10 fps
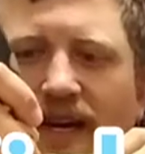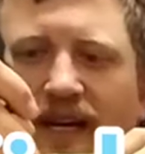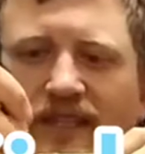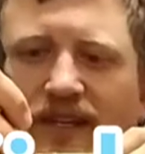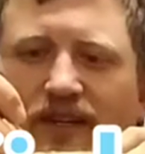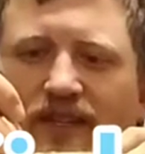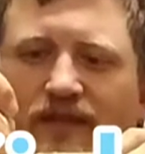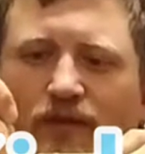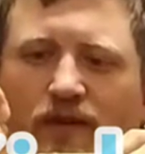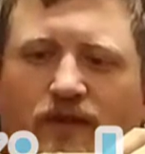I saw
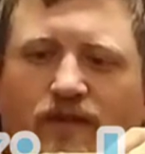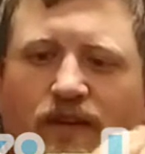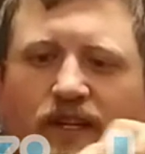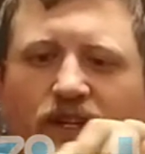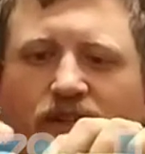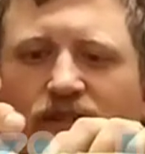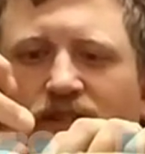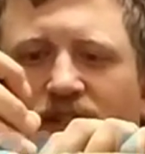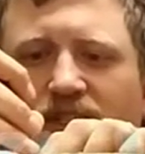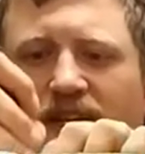this in one of his
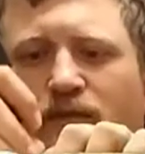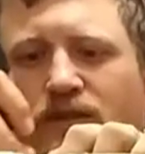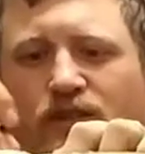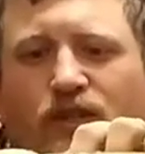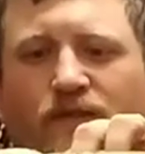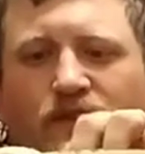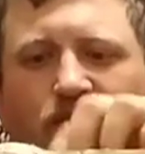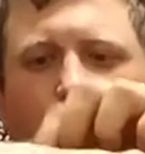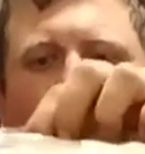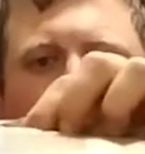videos, and he said he wasn't sure if he's
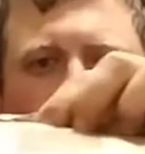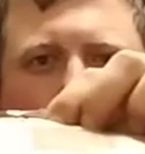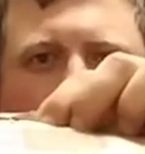going to keep it or